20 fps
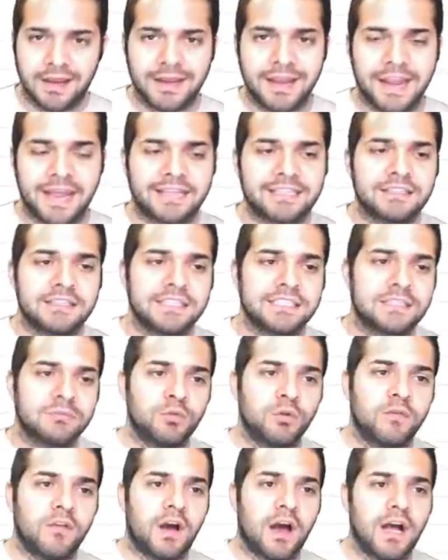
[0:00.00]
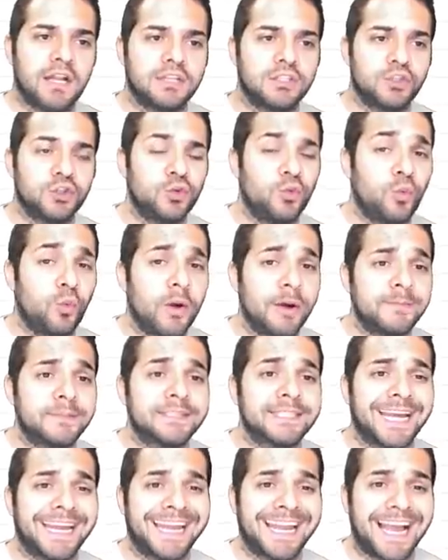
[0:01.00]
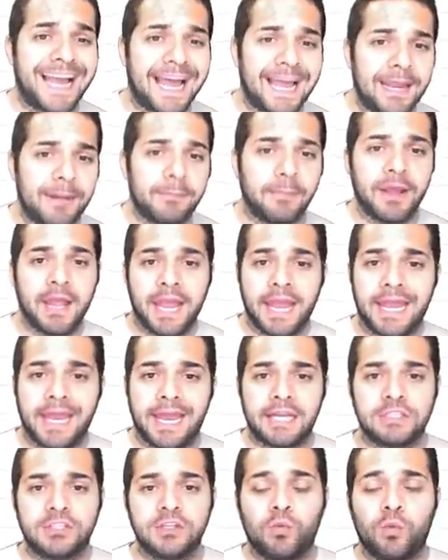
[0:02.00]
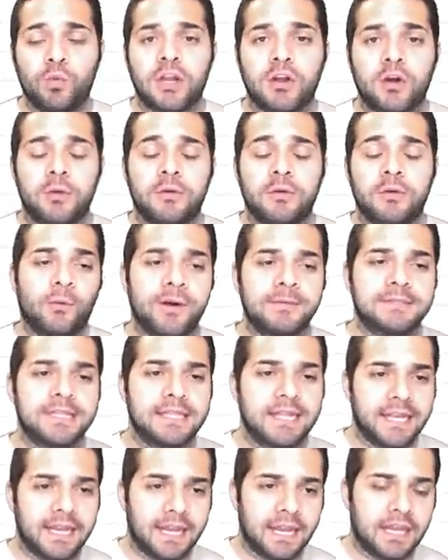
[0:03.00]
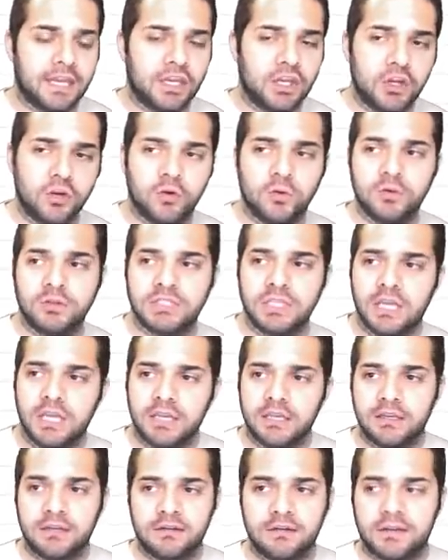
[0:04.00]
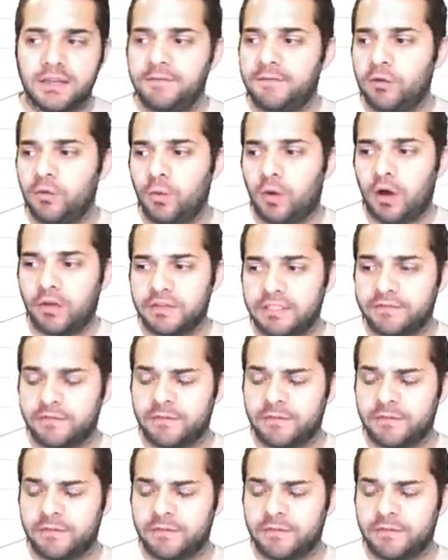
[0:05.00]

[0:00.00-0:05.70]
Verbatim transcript: Next, let's move on to website hype. And I actually want to go to the website that I use to give you all this